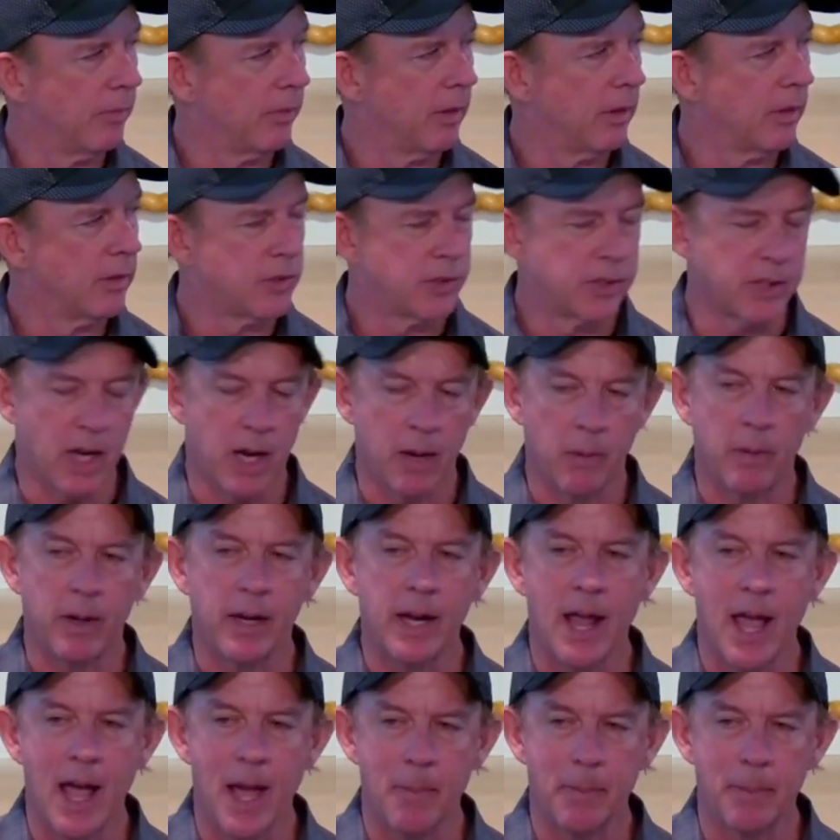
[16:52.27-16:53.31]
saw what
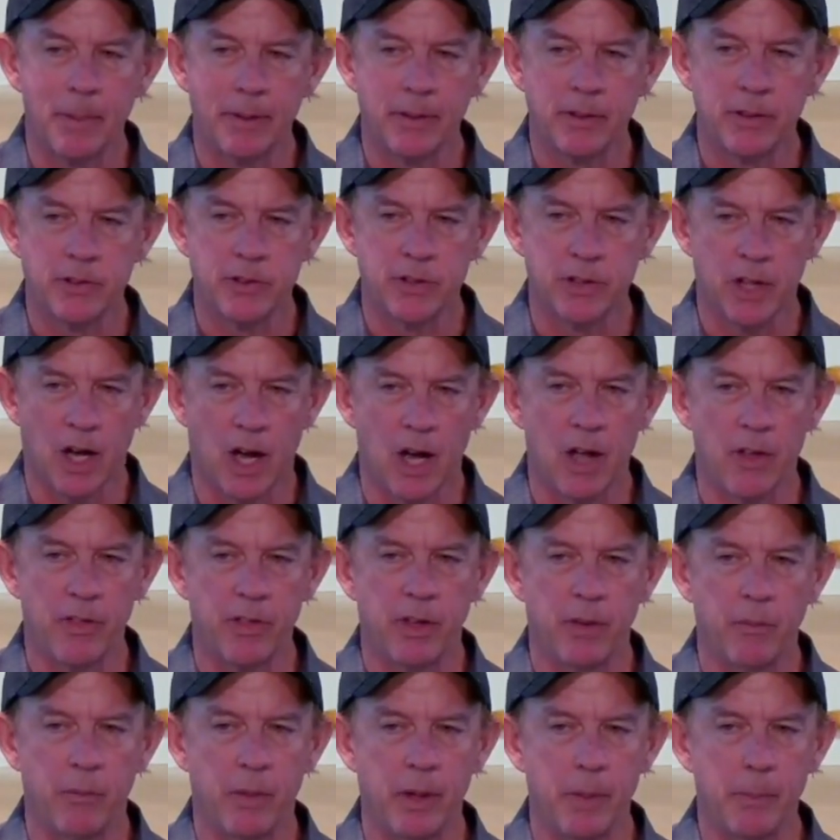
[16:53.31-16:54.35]
happened, saw the
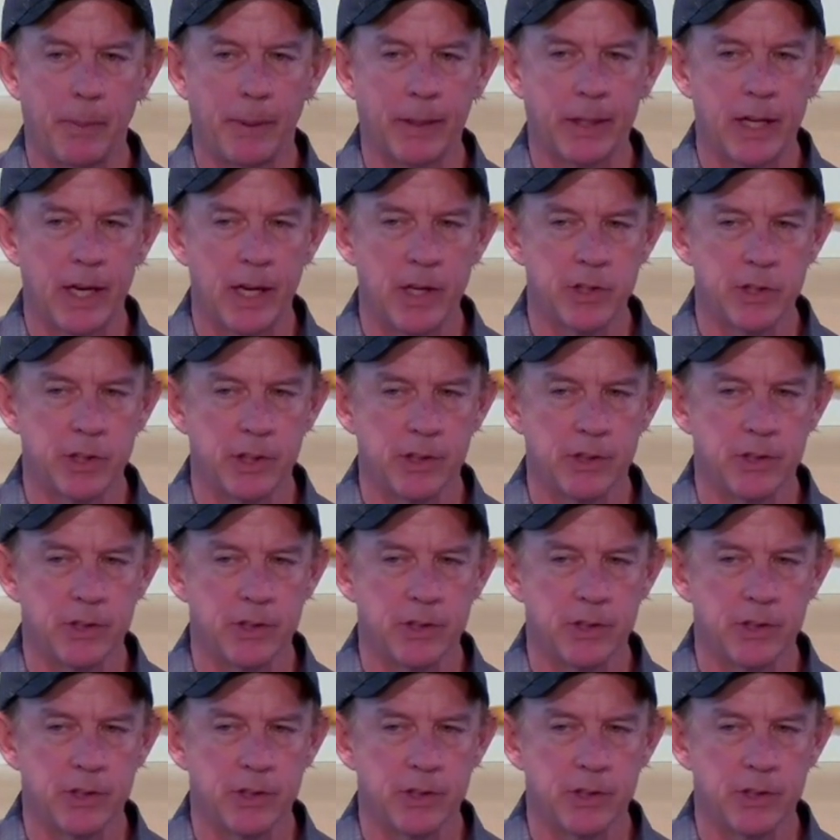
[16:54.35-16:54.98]
repercussions,